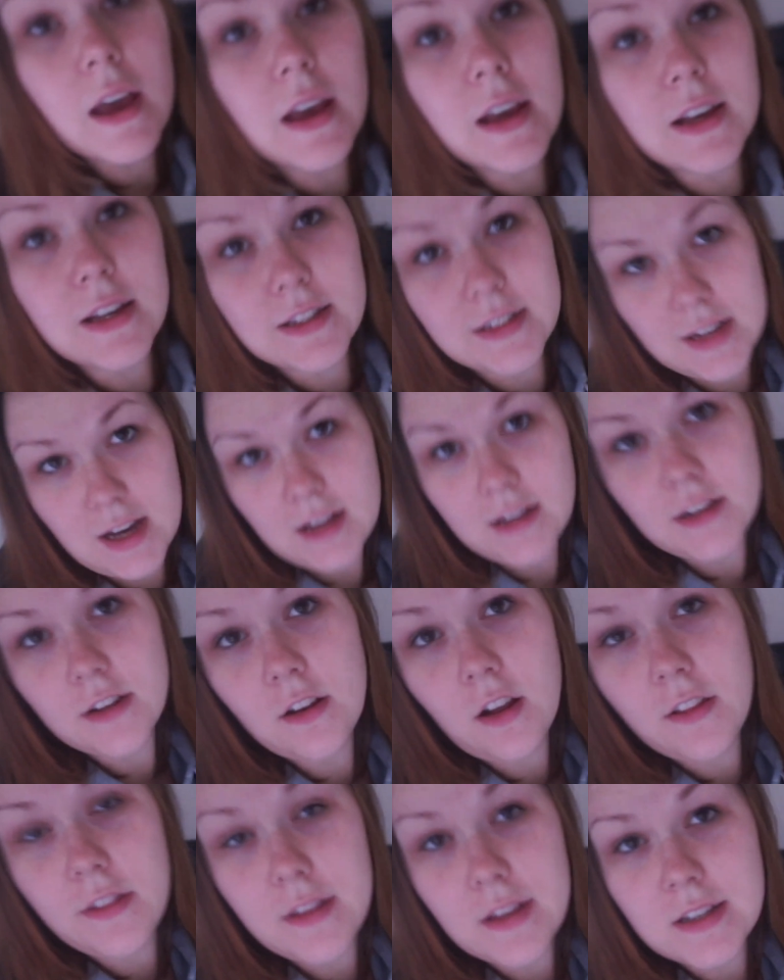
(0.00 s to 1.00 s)
intended
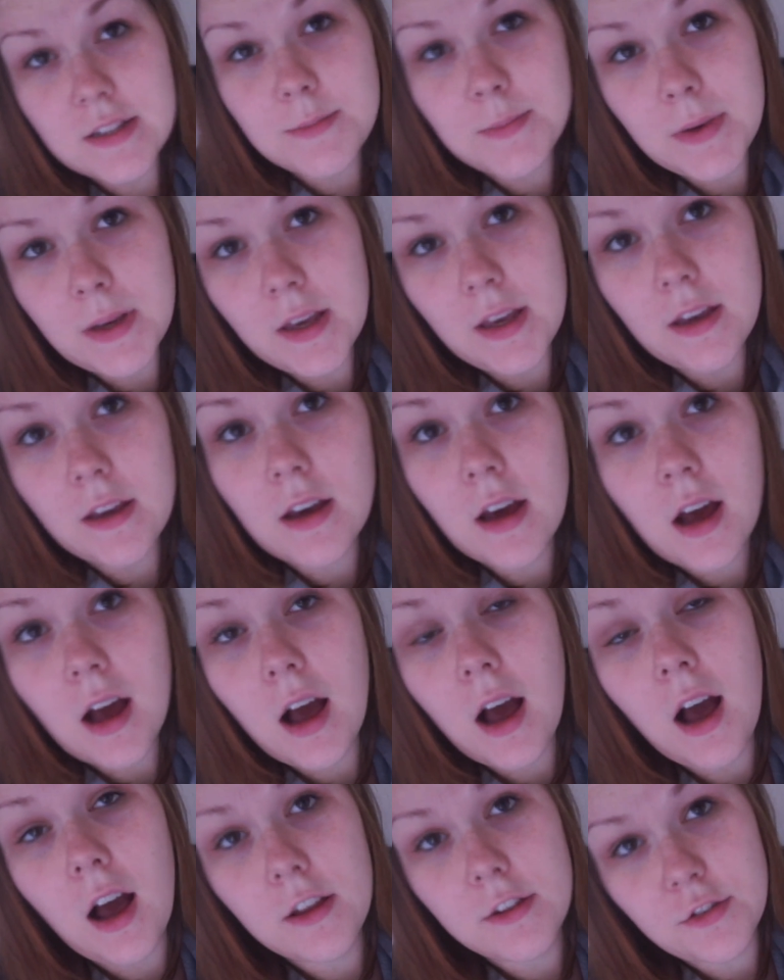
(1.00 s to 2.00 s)
on this being
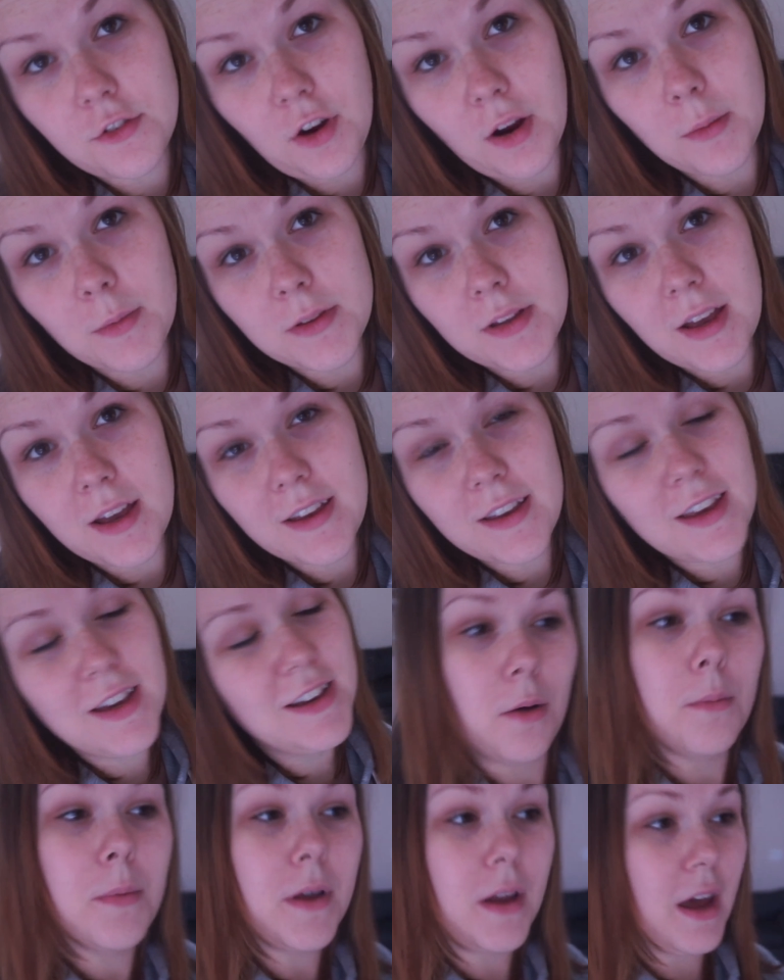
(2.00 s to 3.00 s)
a scrambled egg,
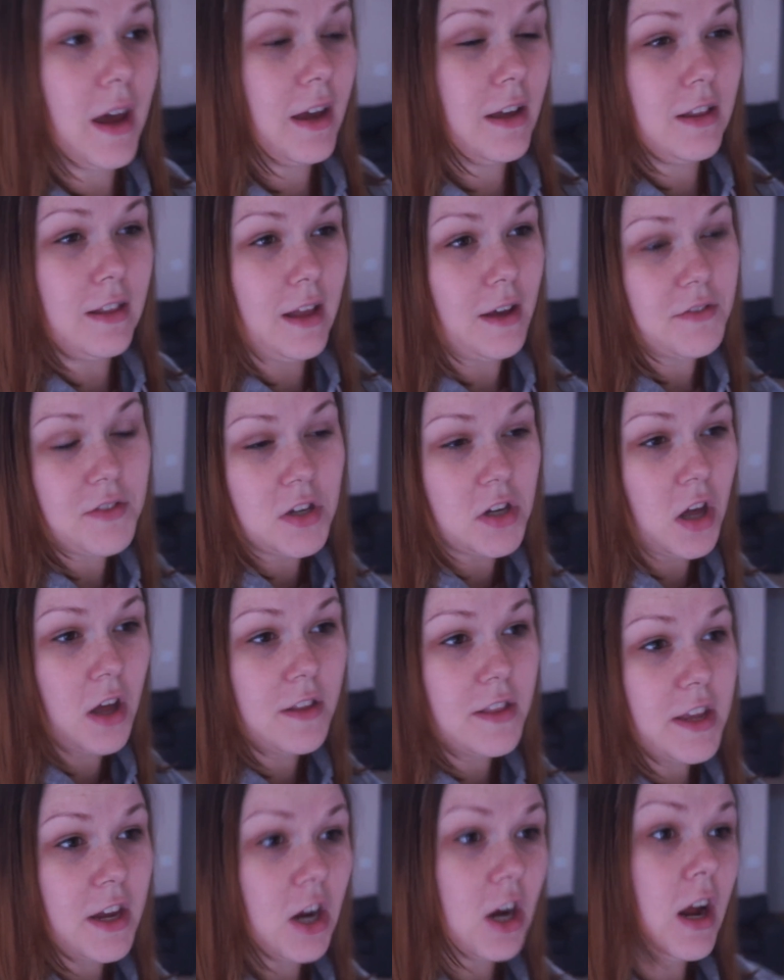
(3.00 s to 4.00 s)
but I left it
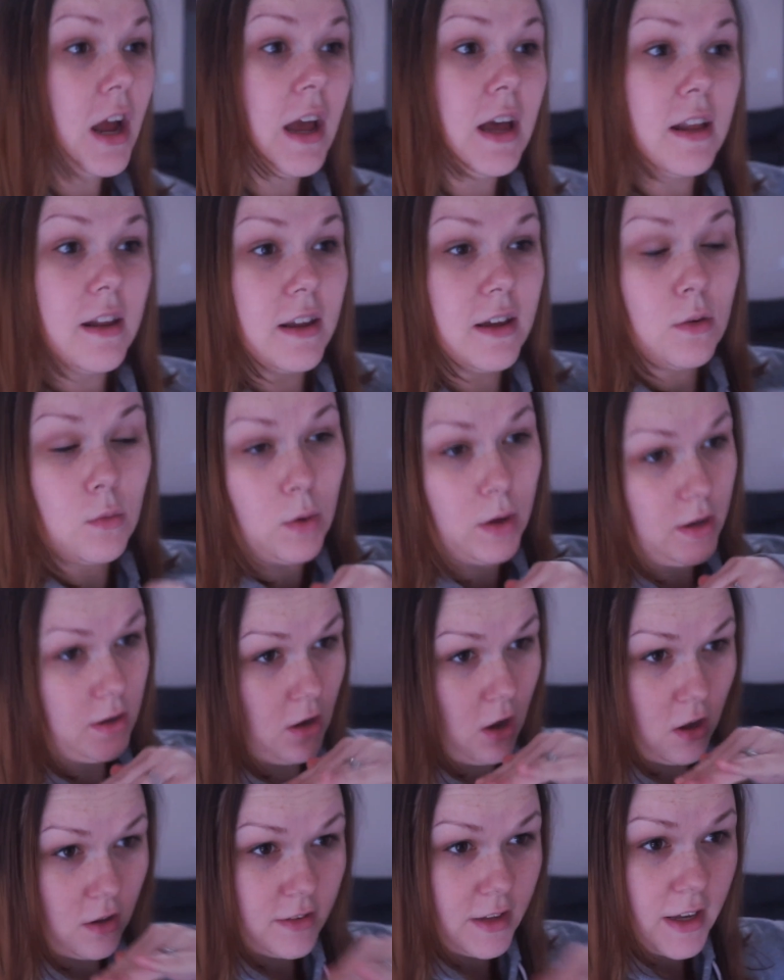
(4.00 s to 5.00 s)
on there and it went
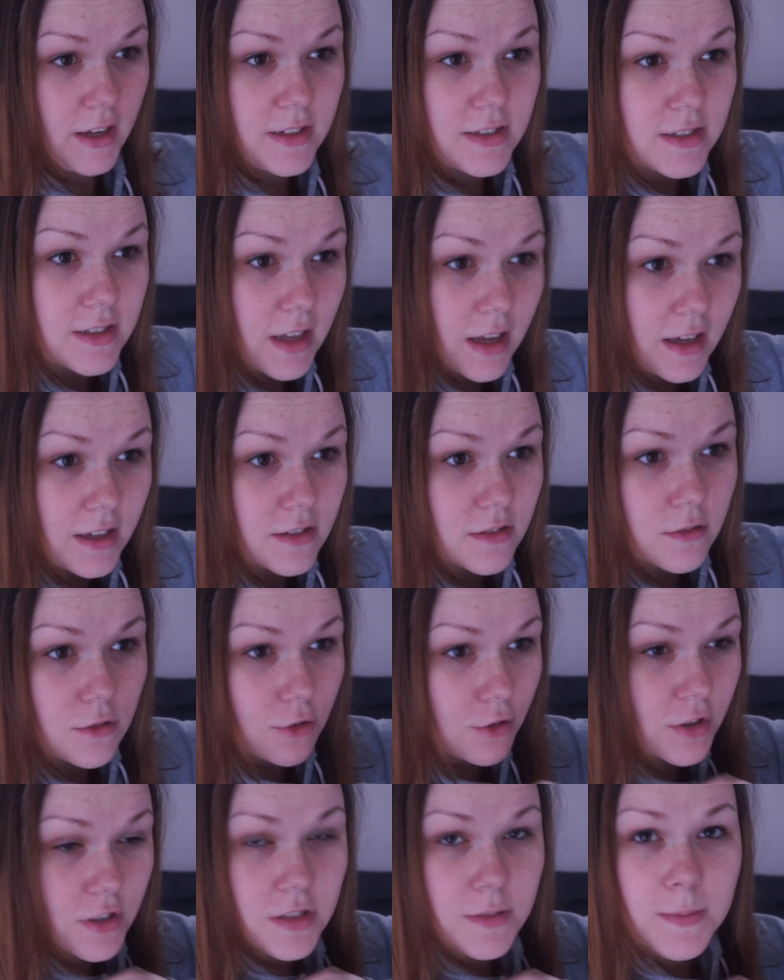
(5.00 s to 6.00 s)
all nice and
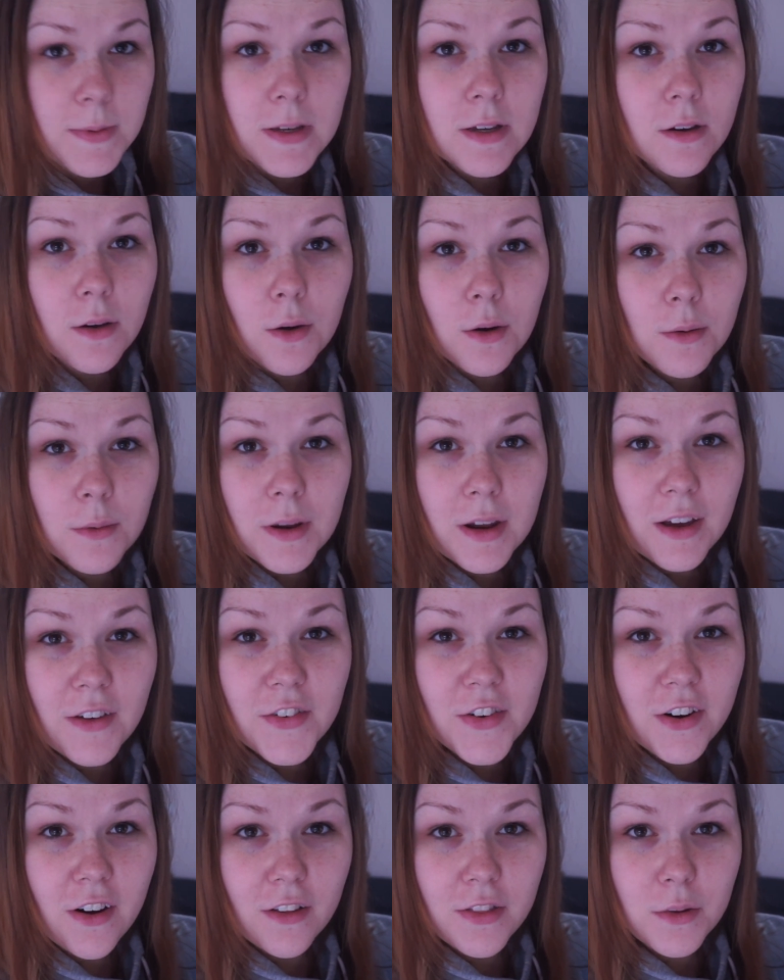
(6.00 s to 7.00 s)
crispy or
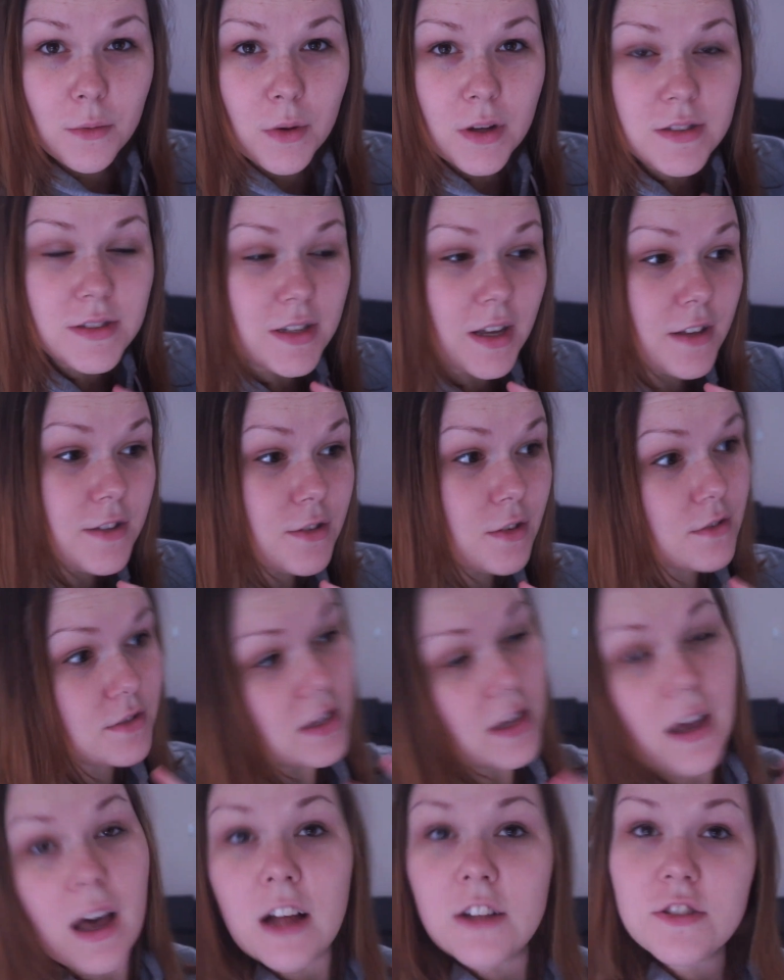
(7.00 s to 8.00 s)
whatever on the one side. So I was
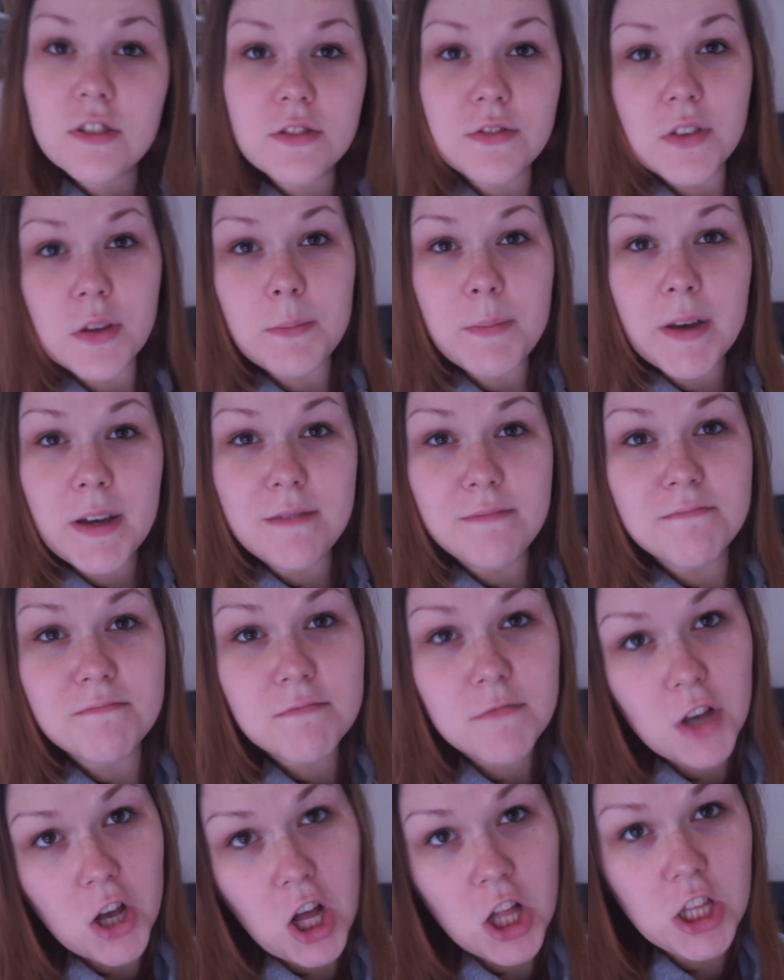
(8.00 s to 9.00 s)
like, I'll just flip it,
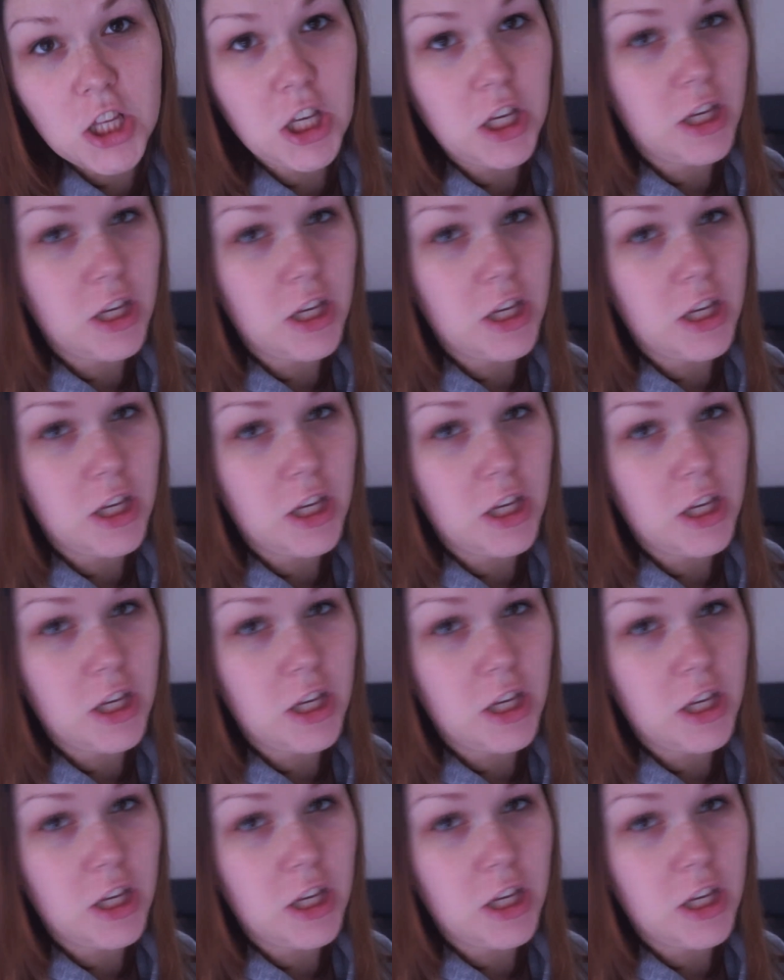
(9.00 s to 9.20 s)
call it